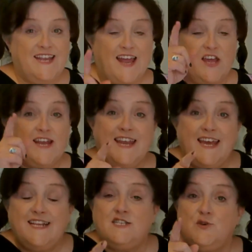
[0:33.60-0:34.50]
Now you
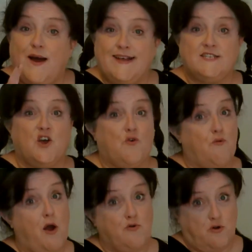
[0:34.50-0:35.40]
need to ask a
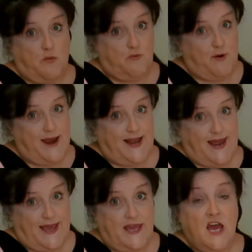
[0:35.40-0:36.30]
grown-up
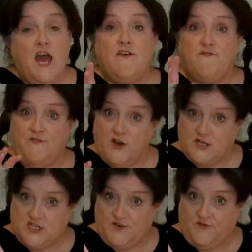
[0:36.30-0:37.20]
really,
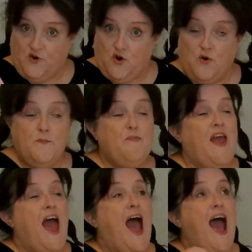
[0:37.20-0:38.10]
first of all,
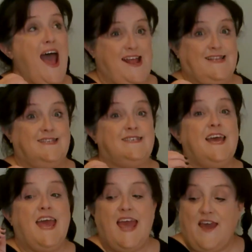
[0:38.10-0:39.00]
and
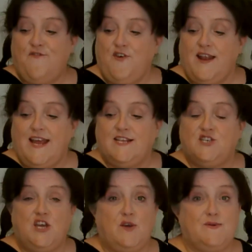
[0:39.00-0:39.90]
if you need
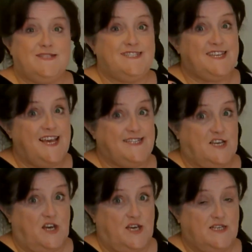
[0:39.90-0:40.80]
to use
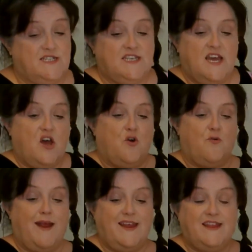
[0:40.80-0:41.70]
scissors
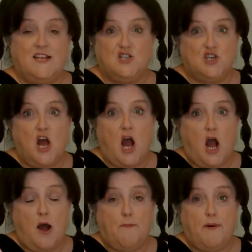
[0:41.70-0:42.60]
or anything
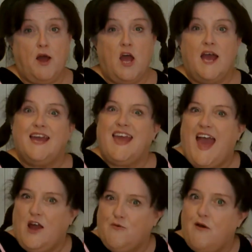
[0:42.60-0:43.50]
sharp,
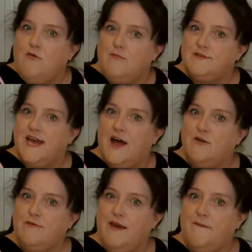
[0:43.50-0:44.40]
get a grown-up to
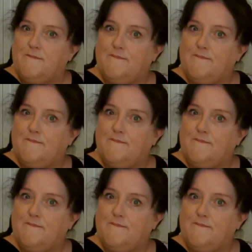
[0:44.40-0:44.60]
help you.